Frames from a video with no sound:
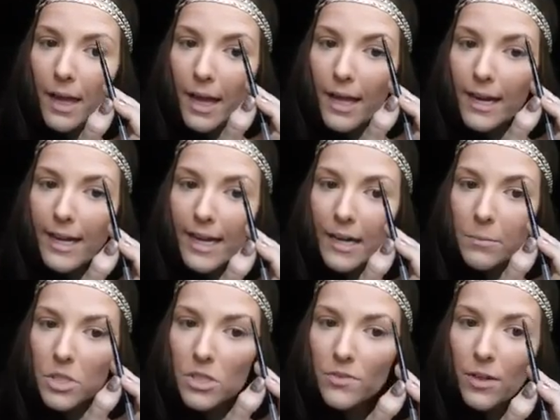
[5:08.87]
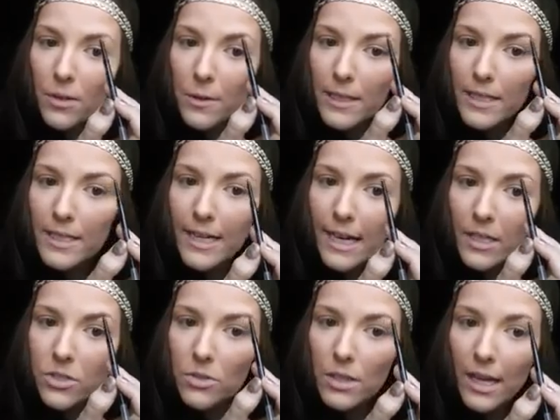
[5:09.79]
And again, I'm just following the
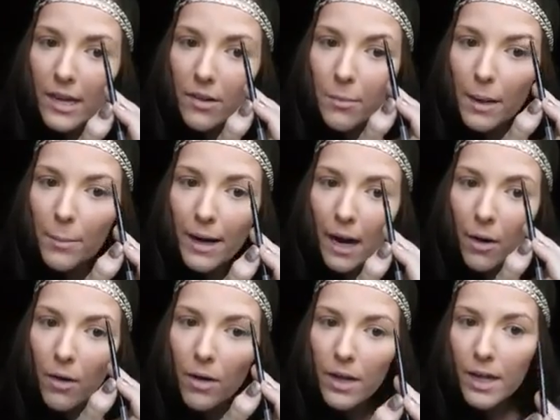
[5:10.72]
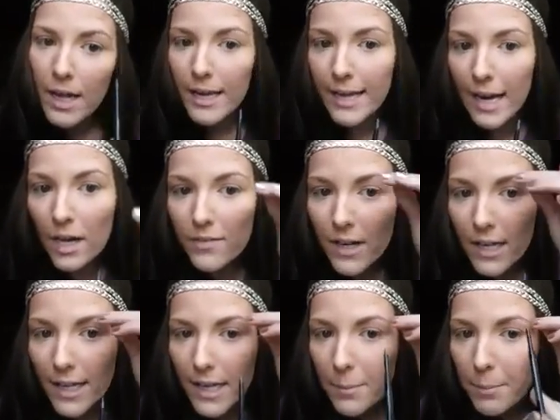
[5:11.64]
natural line of my brow. Now I've
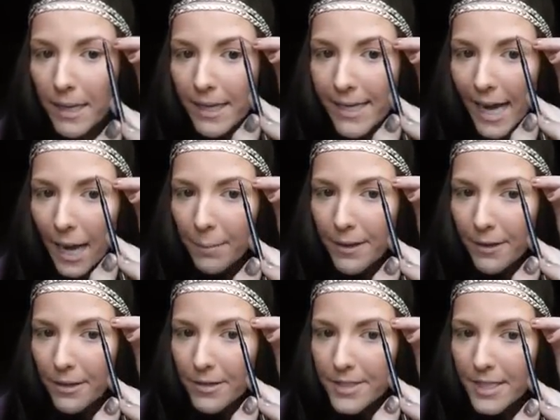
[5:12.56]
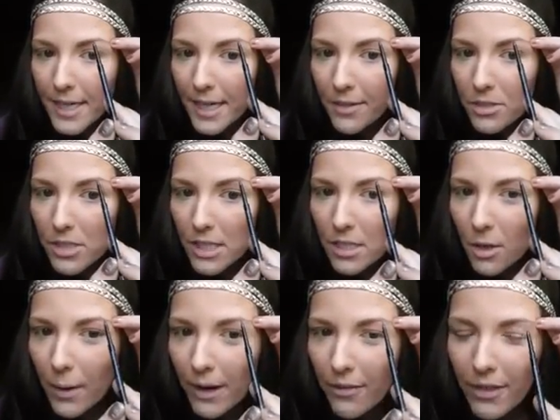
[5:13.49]
got like a big gap here. You see that? There's like
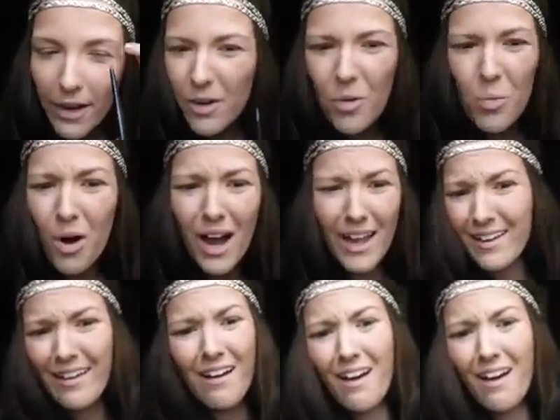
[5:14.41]
no hair there. Why?